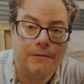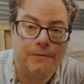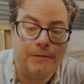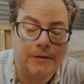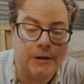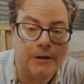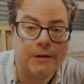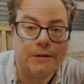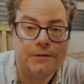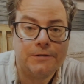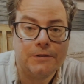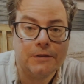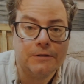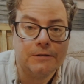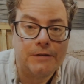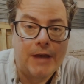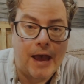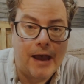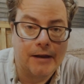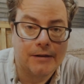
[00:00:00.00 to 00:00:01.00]
finished
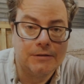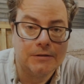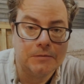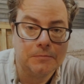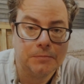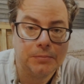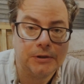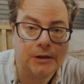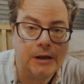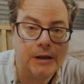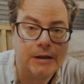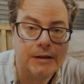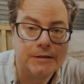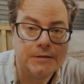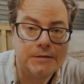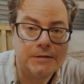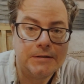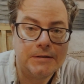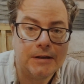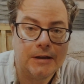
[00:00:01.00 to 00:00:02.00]
and tacked in
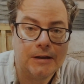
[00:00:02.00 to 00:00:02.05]
place,